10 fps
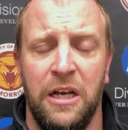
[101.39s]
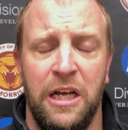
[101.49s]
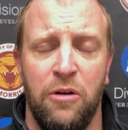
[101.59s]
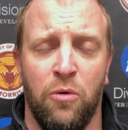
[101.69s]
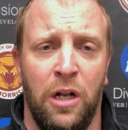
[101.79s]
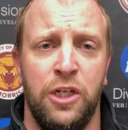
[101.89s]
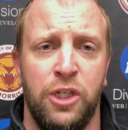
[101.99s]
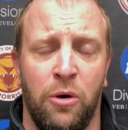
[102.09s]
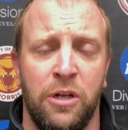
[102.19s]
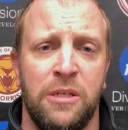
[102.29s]
He really
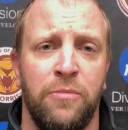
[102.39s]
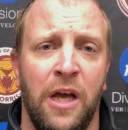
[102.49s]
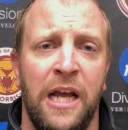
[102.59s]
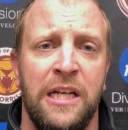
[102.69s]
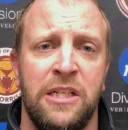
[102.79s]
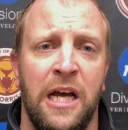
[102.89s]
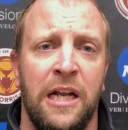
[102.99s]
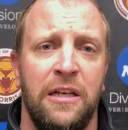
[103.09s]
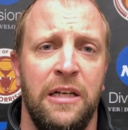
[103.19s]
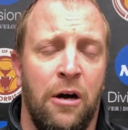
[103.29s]
showed us some things
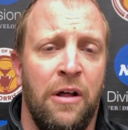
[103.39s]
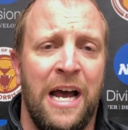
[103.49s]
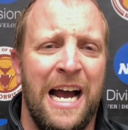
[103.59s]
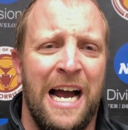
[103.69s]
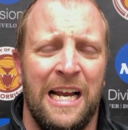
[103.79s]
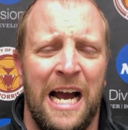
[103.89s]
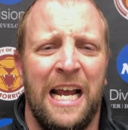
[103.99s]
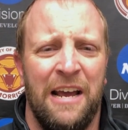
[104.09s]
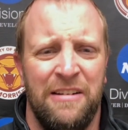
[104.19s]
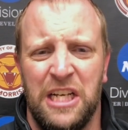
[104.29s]
that I kind
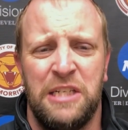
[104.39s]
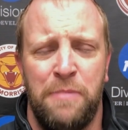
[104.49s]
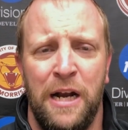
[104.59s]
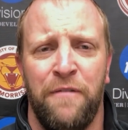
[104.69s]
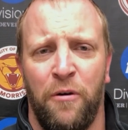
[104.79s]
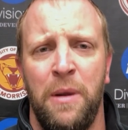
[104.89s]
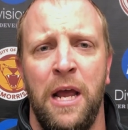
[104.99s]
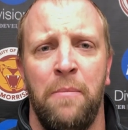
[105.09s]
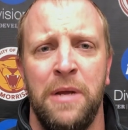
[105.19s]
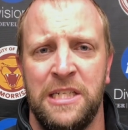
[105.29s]
of anticipated from
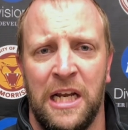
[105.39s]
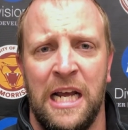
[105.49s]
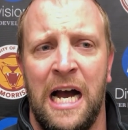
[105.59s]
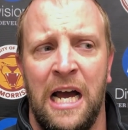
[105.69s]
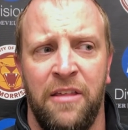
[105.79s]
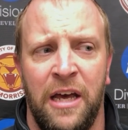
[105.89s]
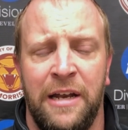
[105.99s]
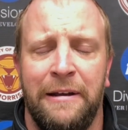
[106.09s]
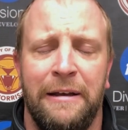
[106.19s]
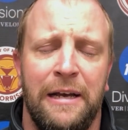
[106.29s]
him. He's a guy
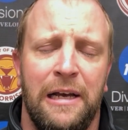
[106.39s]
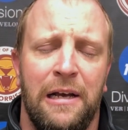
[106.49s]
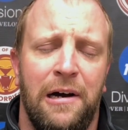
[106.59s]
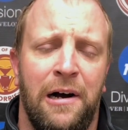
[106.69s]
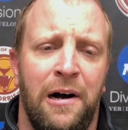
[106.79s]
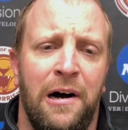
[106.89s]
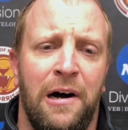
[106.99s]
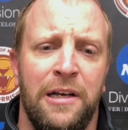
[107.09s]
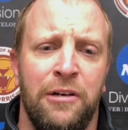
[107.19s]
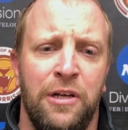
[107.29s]
that.
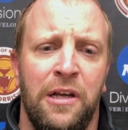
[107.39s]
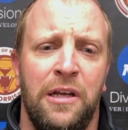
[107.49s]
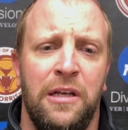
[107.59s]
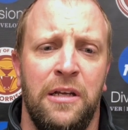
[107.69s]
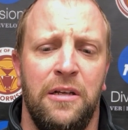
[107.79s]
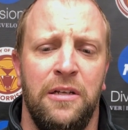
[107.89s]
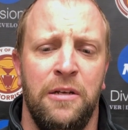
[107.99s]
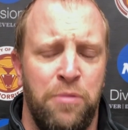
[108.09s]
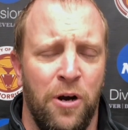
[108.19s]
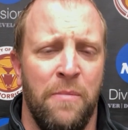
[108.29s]

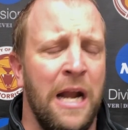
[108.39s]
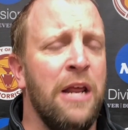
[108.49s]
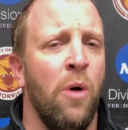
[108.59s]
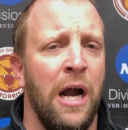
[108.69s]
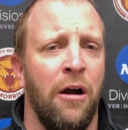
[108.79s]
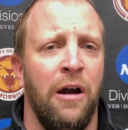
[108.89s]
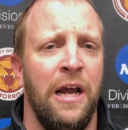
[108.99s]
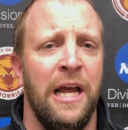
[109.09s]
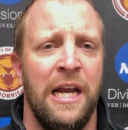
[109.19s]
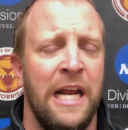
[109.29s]
You put him anywhere
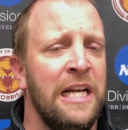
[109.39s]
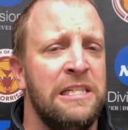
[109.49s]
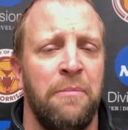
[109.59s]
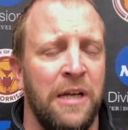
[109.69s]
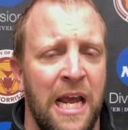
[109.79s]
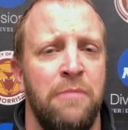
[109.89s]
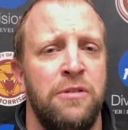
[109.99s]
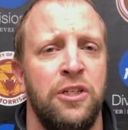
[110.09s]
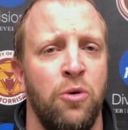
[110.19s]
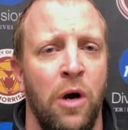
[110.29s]
in any type of game
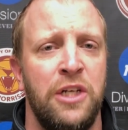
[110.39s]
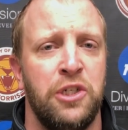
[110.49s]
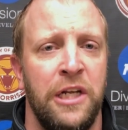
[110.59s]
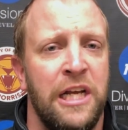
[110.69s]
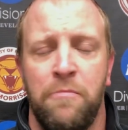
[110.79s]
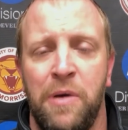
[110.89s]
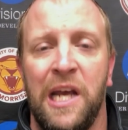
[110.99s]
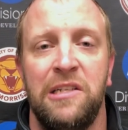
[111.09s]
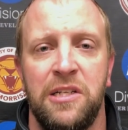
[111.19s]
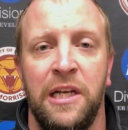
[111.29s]
situation, he
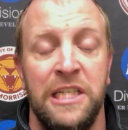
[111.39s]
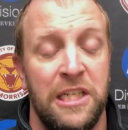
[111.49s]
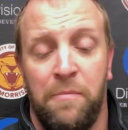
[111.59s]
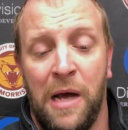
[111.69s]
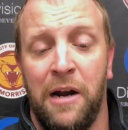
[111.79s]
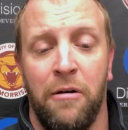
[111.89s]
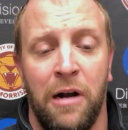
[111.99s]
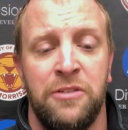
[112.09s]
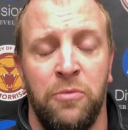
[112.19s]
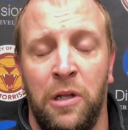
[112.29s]
competes, and he's a competitor.
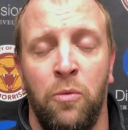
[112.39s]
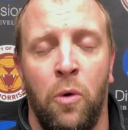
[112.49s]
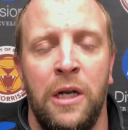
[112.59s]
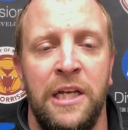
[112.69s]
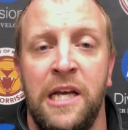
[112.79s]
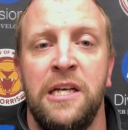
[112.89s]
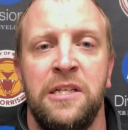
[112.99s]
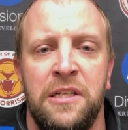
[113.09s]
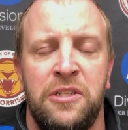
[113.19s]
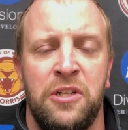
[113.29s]
That's really what he
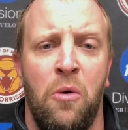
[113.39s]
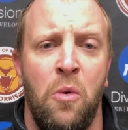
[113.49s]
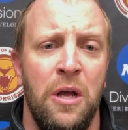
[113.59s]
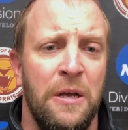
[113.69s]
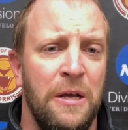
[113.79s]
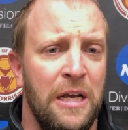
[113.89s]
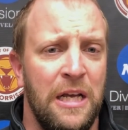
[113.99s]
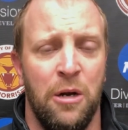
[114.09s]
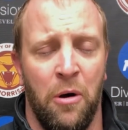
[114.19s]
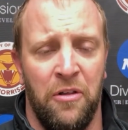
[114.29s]
is. And so,
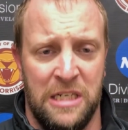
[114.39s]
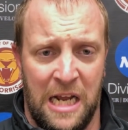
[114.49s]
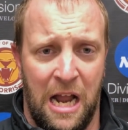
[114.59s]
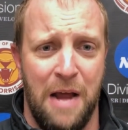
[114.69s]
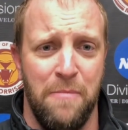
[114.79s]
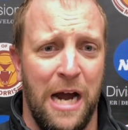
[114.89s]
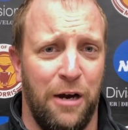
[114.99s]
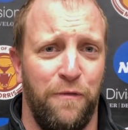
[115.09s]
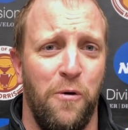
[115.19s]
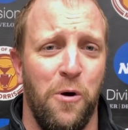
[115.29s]
whether he's at
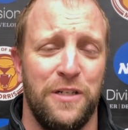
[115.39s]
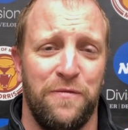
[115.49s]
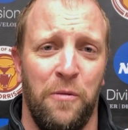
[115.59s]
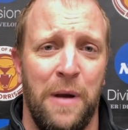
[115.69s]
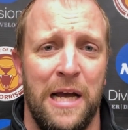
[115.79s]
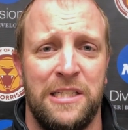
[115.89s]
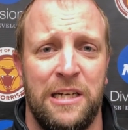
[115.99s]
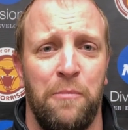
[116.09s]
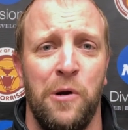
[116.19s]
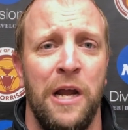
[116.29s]
linebacker for us for the past
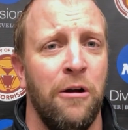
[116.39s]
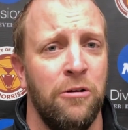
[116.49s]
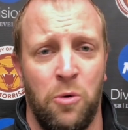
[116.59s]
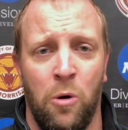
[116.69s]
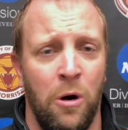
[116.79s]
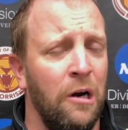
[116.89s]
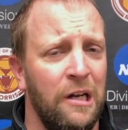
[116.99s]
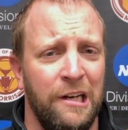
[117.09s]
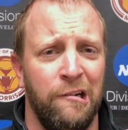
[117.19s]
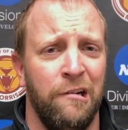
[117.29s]
couple of years or,
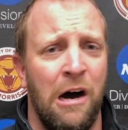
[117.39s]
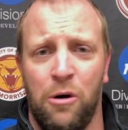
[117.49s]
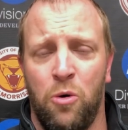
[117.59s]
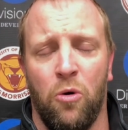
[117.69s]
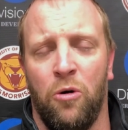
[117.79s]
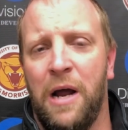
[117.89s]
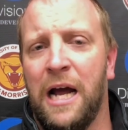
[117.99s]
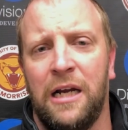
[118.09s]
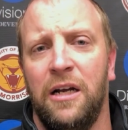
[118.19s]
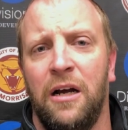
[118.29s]
now at
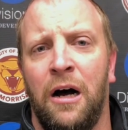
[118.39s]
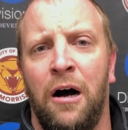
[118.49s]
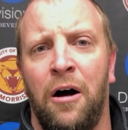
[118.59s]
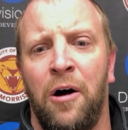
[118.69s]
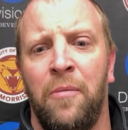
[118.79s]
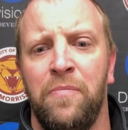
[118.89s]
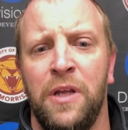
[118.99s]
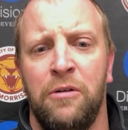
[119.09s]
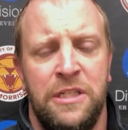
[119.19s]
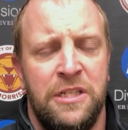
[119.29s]
quarterback,
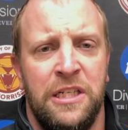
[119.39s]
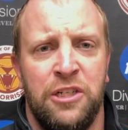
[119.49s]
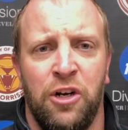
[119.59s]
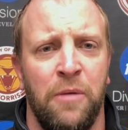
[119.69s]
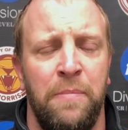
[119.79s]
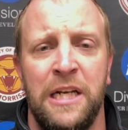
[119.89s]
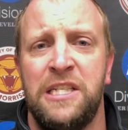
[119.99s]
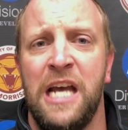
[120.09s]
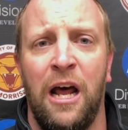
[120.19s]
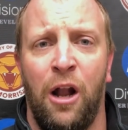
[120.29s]
he's going to compete
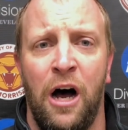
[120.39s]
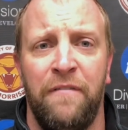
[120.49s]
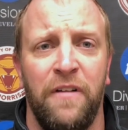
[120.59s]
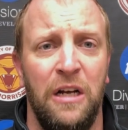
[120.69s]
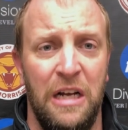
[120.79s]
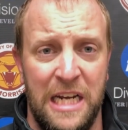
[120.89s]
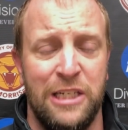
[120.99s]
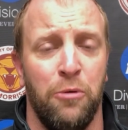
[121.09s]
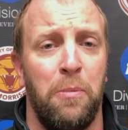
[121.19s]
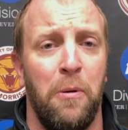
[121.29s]
his tail off.
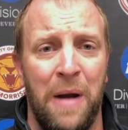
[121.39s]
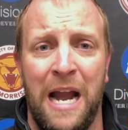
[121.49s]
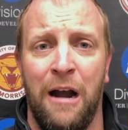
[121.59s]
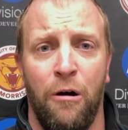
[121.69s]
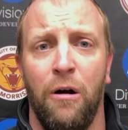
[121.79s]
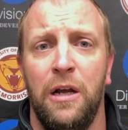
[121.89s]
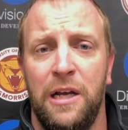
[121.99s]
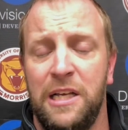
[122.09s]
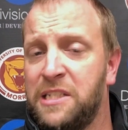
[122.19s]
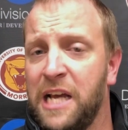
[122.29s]
He's going to prepare
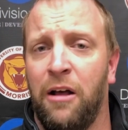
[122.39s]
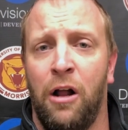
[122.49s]
his tail